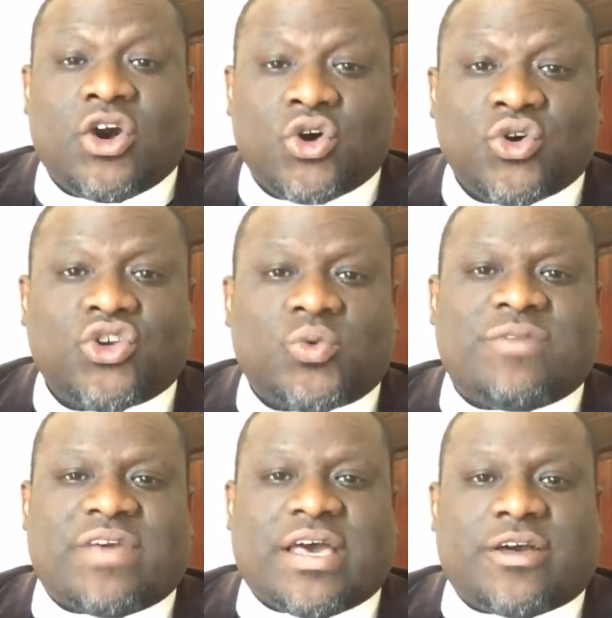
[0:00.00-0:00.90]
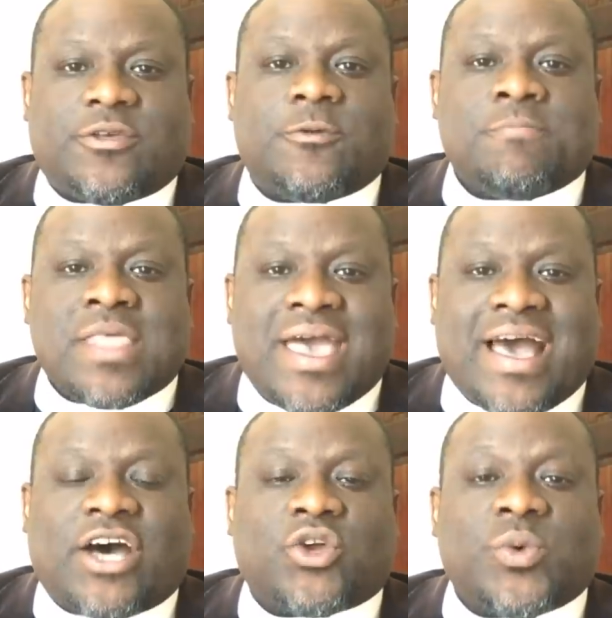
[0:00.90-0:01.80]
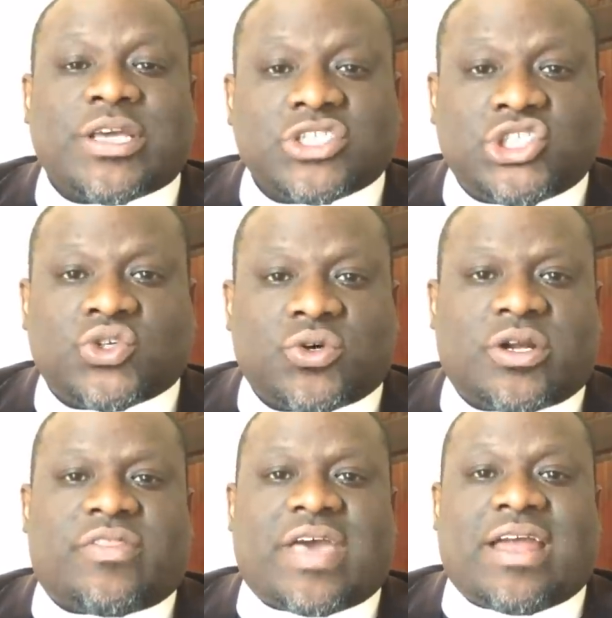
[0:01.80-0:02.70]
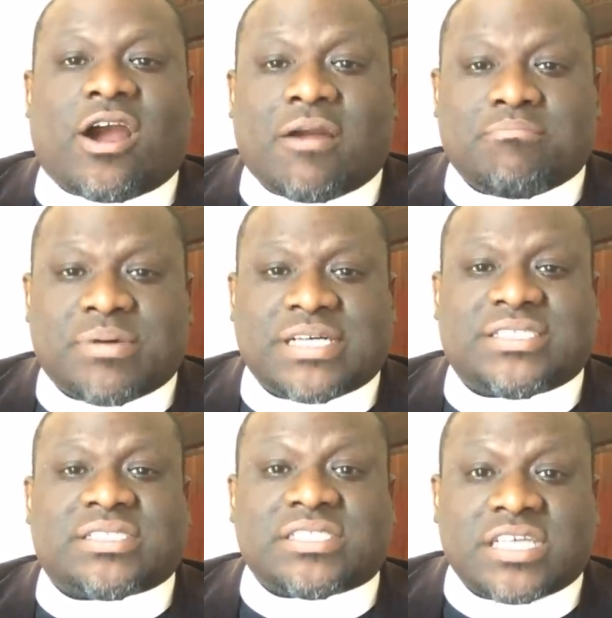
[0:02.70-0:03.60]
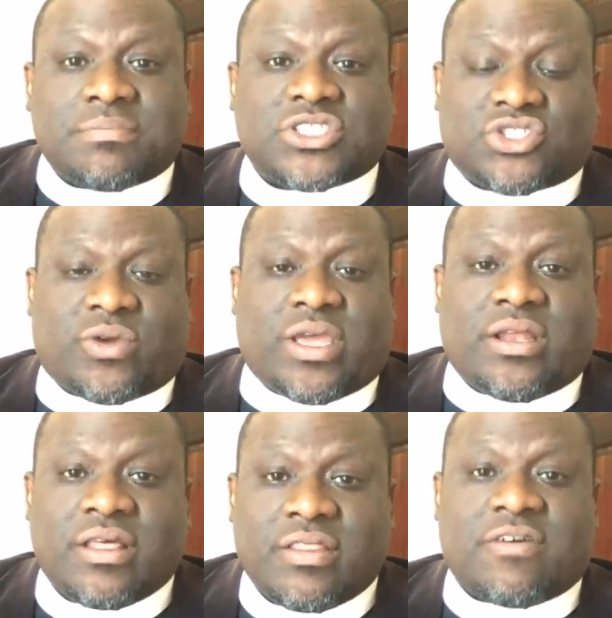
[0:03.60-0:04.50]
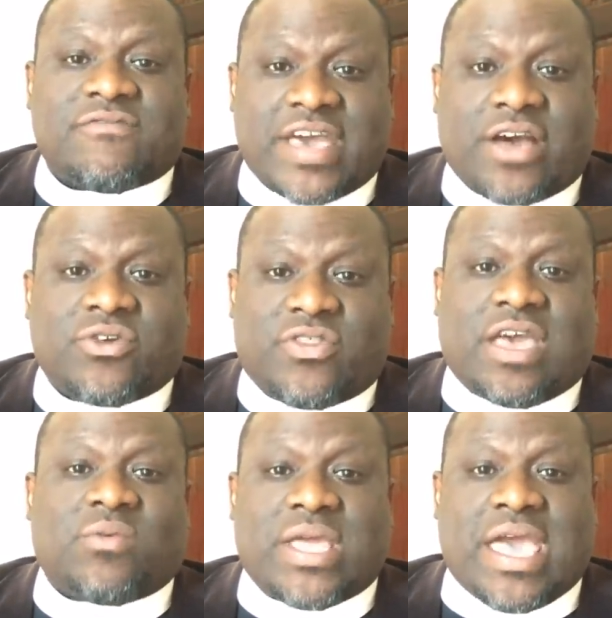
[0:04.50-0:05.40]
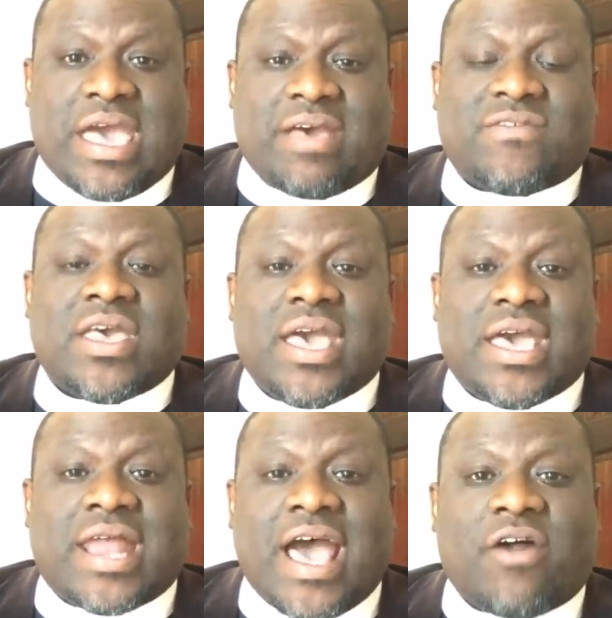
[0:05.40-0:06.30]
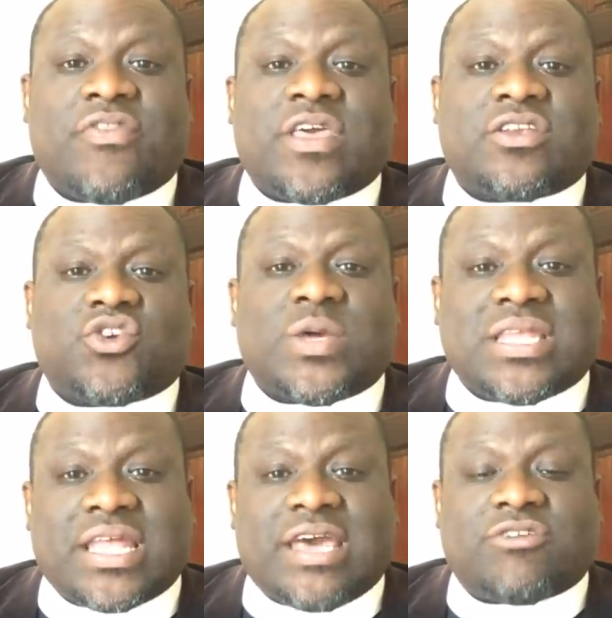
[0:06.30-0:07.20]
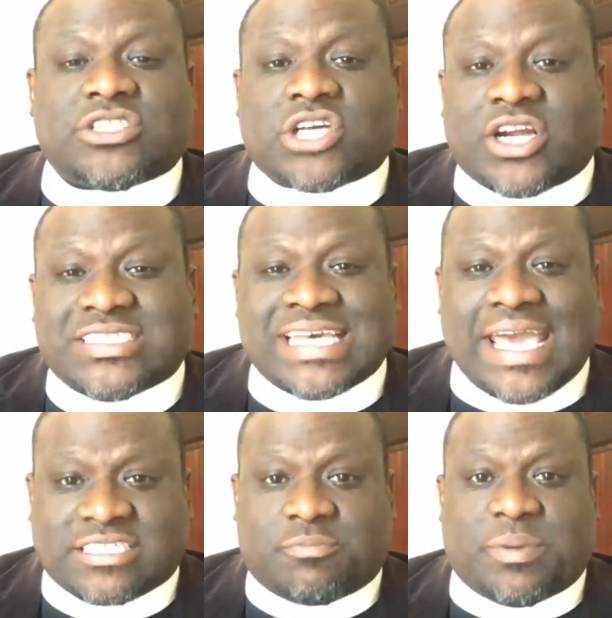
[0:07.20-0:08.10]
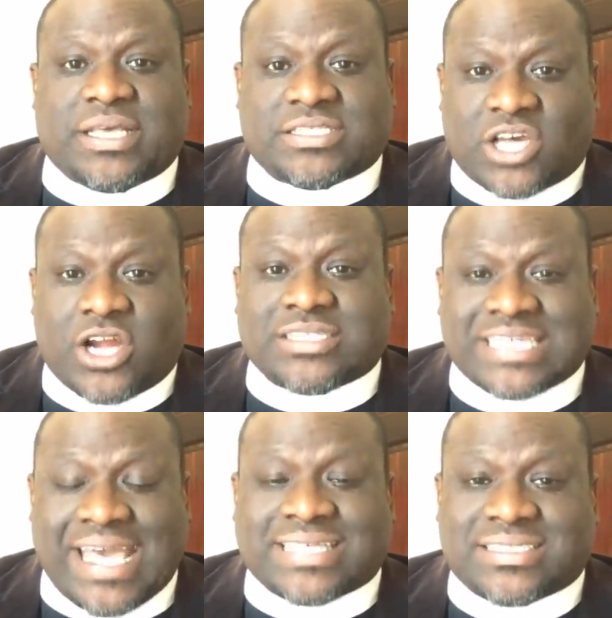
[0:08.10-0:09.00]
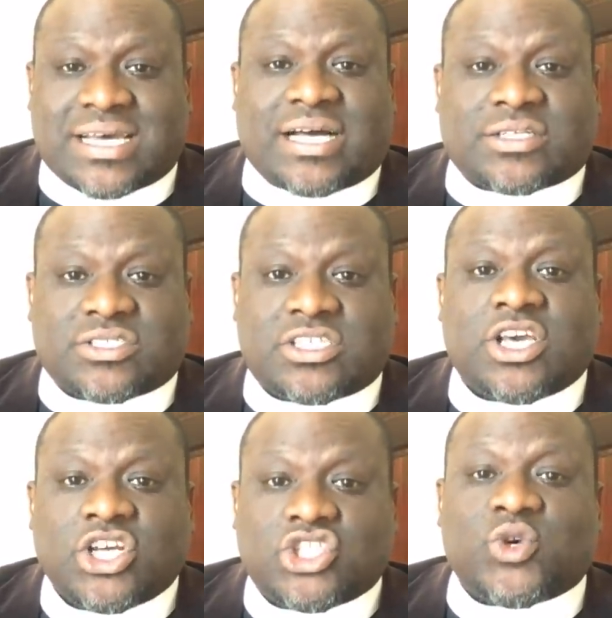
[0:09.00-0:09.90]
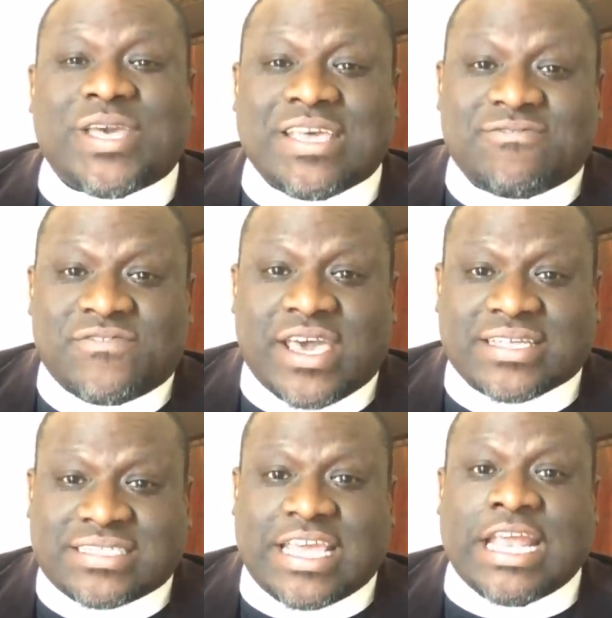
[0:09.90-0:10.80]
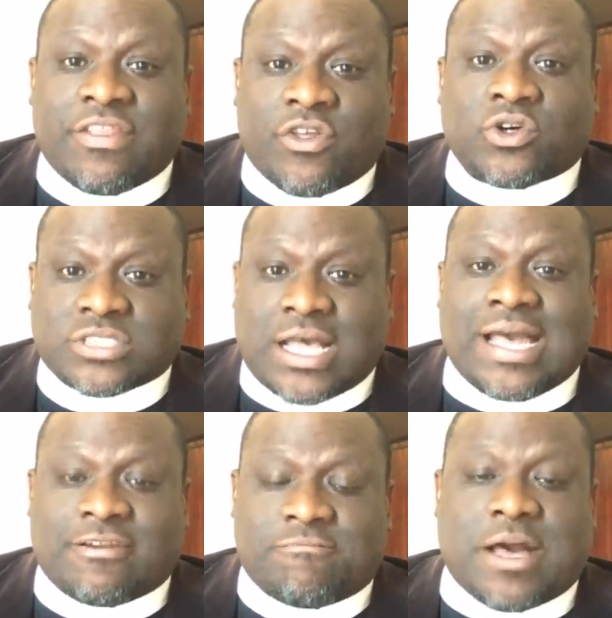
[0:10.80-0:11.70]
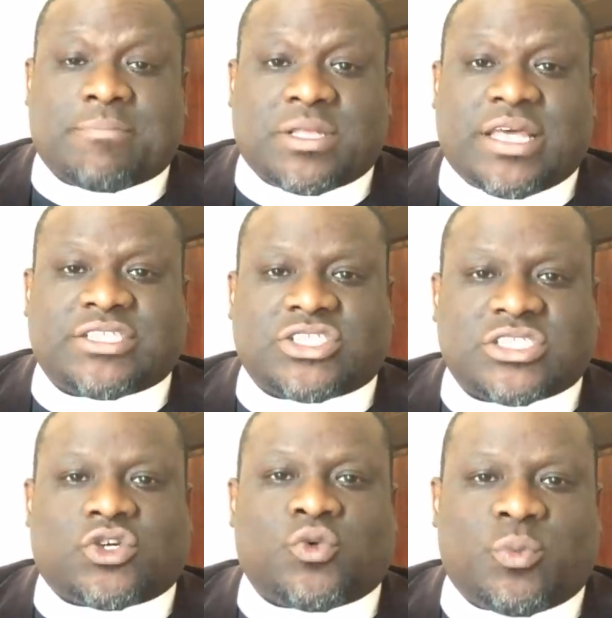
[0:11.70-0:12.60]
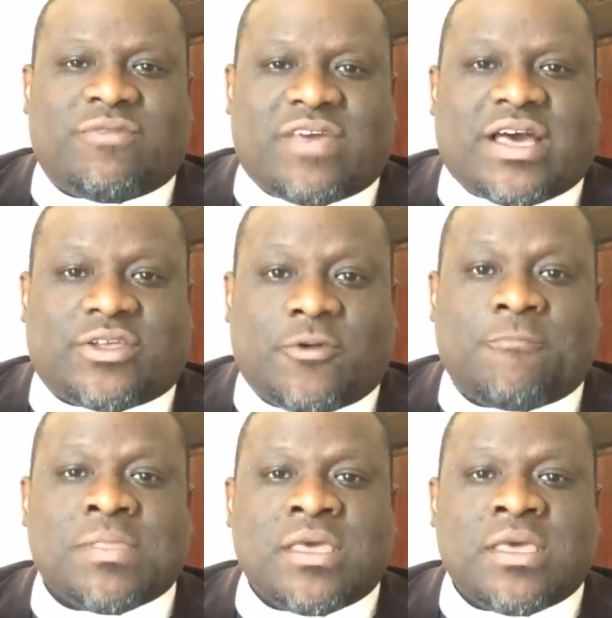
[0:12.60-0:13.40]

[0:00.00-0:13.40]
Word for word: Who do we value? How do we ensure that our budgets demonstrate the value that we have? And how then do we leverage our tax base, our tax dollars to invest in those kind of populations whom we value?